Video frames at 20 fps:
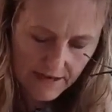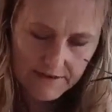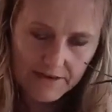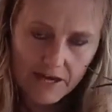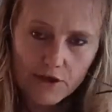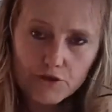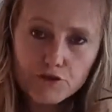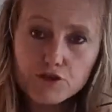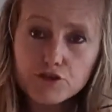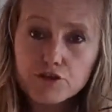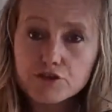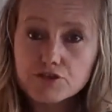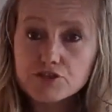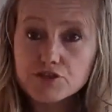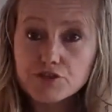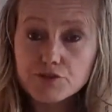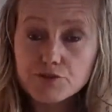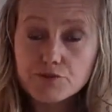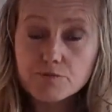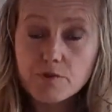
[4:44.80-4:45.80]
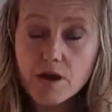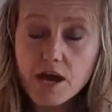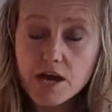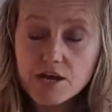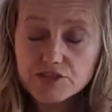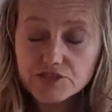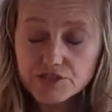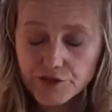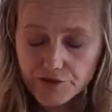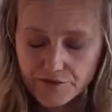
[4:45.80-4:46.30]
Now you could do
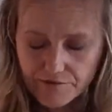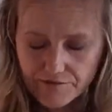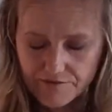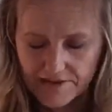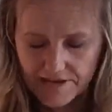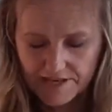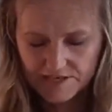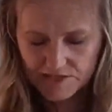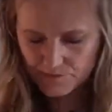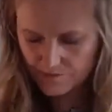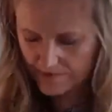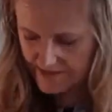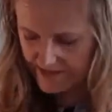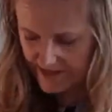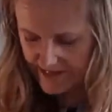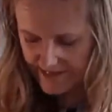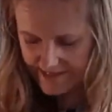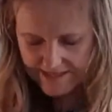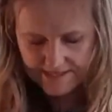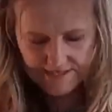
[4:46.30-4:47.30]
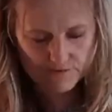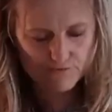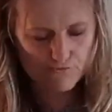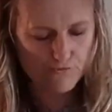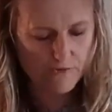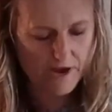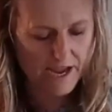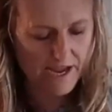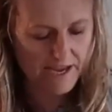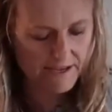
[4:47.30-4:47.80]
two things with this
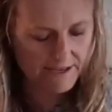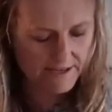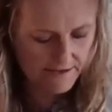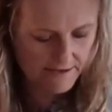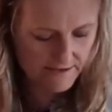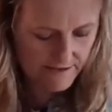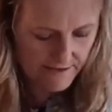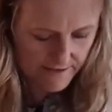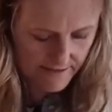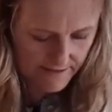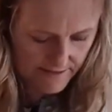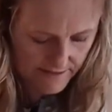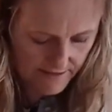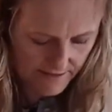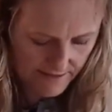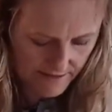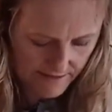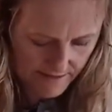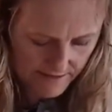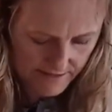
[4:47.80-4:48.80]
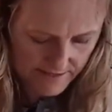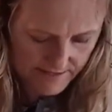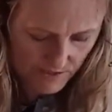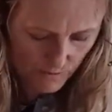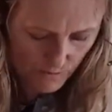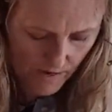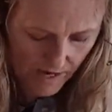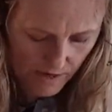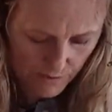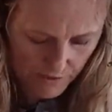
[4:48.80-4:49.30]
ring as a
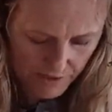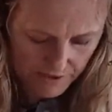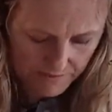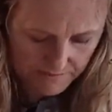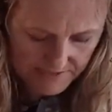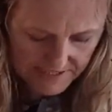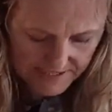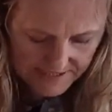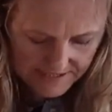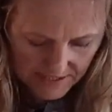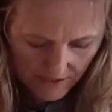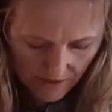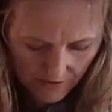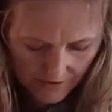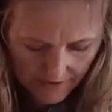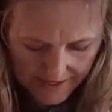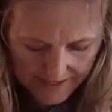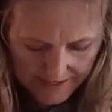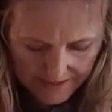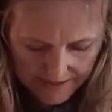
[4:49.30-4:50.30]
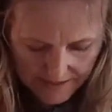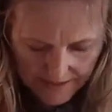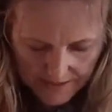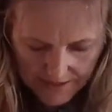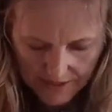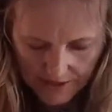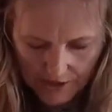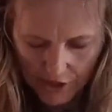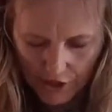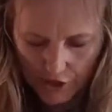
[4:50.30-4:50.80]
welcome design.
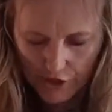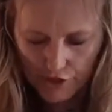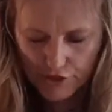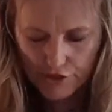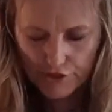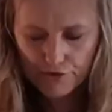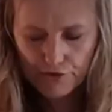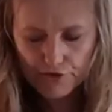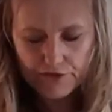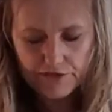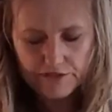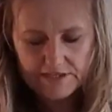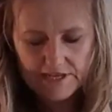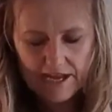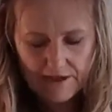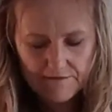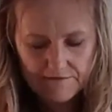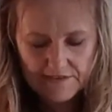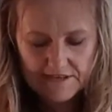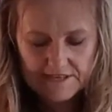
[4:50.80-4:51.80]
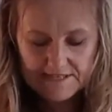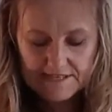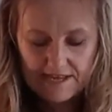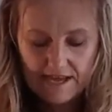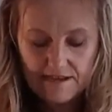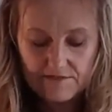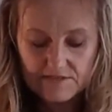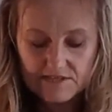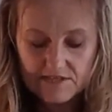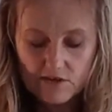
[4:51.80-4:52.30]
You could have this
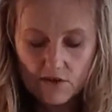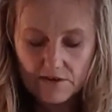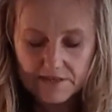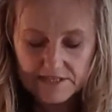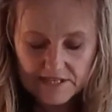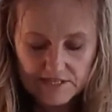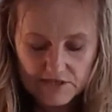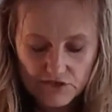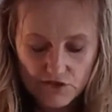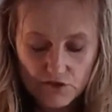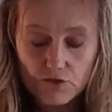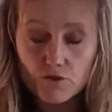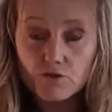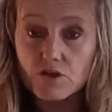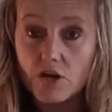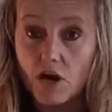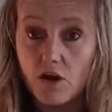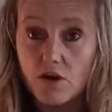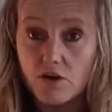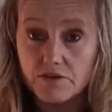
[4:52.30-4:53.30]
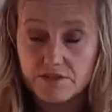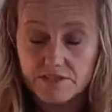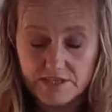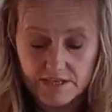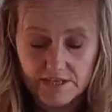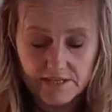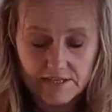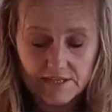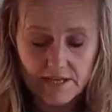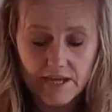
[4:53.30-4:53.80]
outside in your
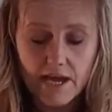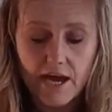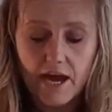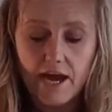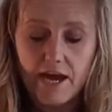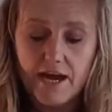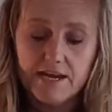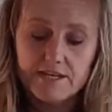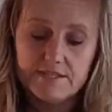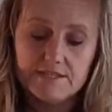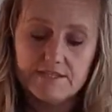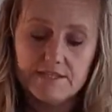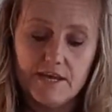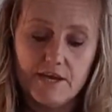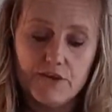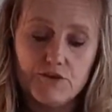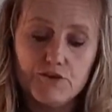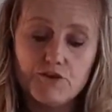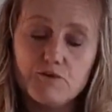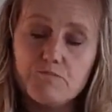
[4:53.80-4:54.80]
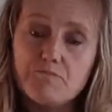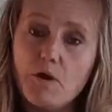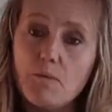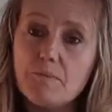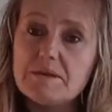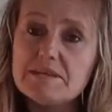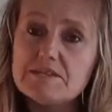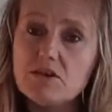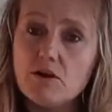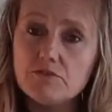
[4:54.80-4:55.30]
garden, and you could pop
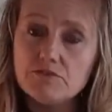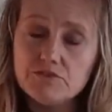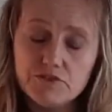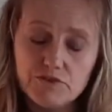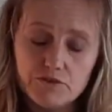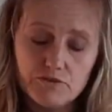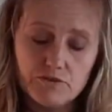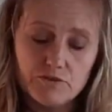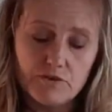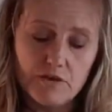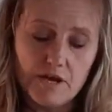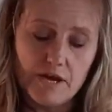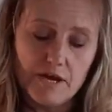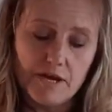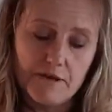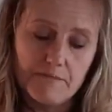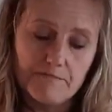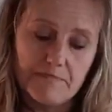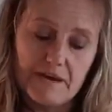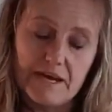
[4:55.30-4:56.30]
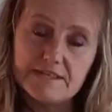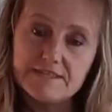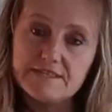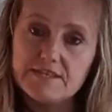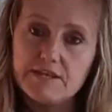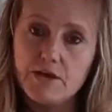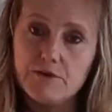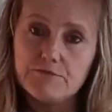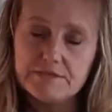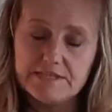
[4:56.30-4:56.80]
it on your
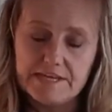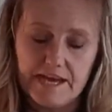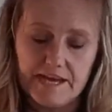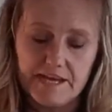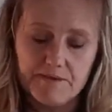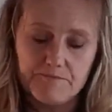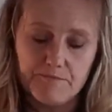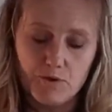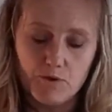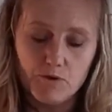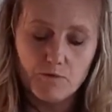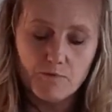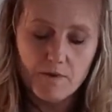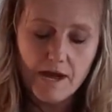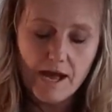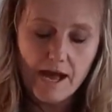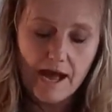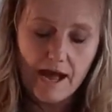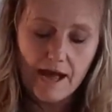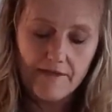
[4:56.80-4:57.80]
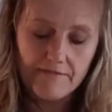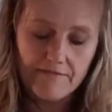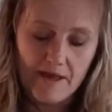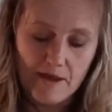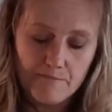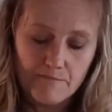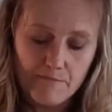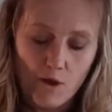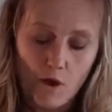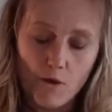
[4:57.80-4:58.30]
patio table and
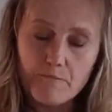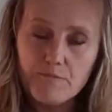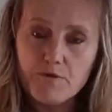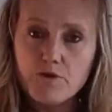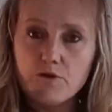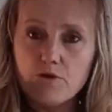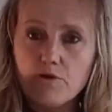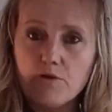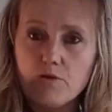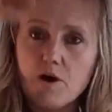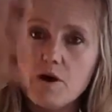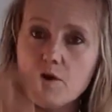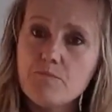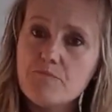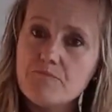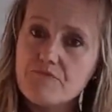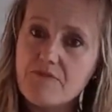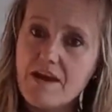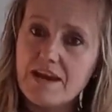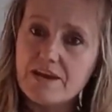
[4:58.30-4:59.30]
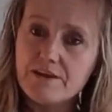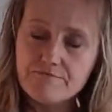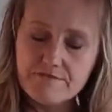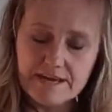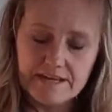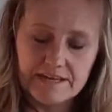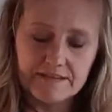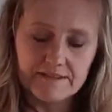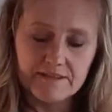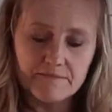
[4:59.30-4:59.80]
then pop your umbrella
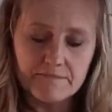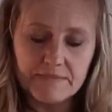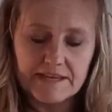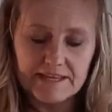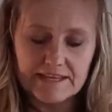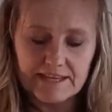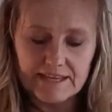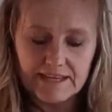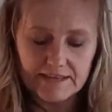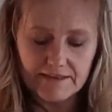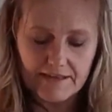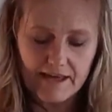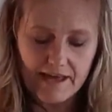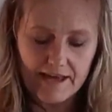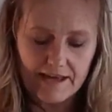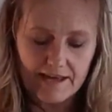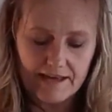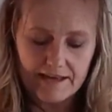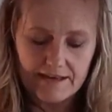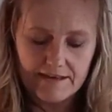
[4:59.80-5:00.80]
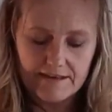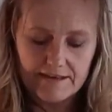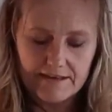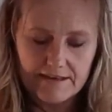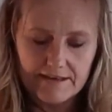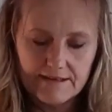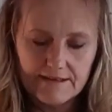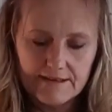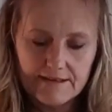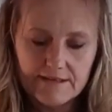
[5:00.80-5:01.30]
in the middle there.
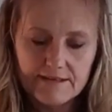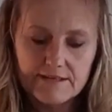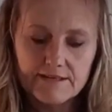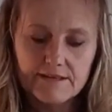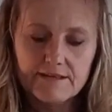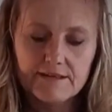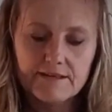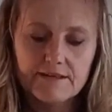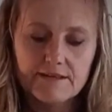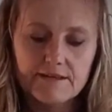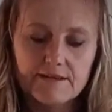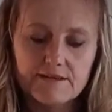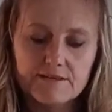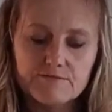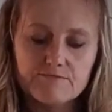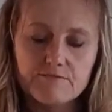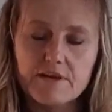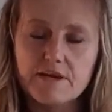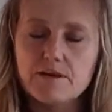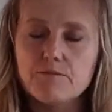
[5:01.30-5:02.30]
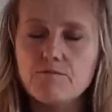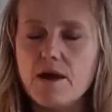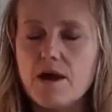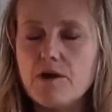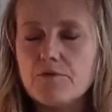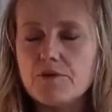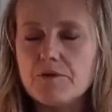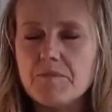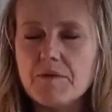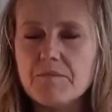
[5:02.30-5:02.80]
as we're
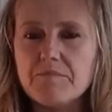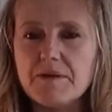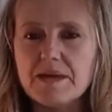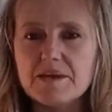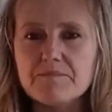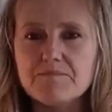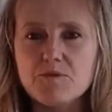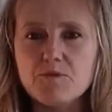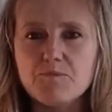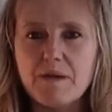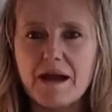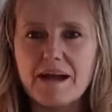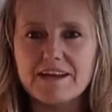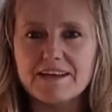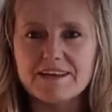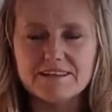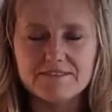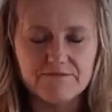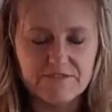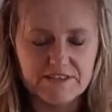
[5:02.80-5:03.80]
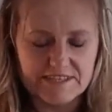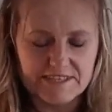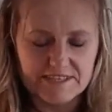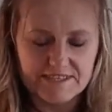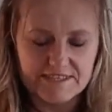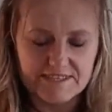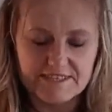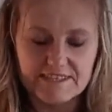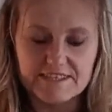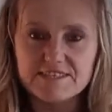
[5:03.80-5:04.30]
welcoming people back in,
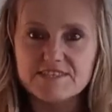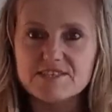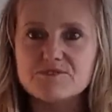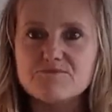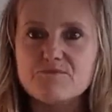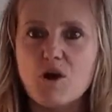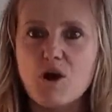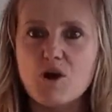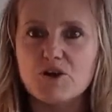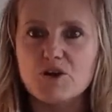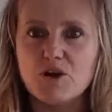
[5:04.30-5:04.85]
visitors into our